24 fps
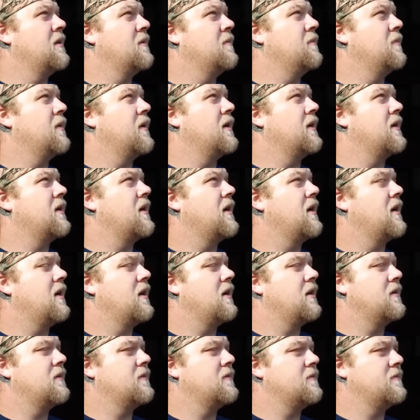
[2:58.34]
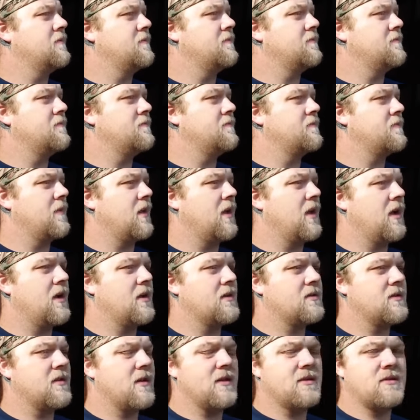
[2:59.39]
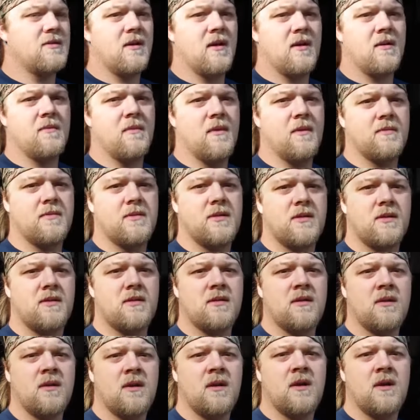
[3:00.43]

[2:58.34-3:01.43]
But yeah, so that's what I'm up to.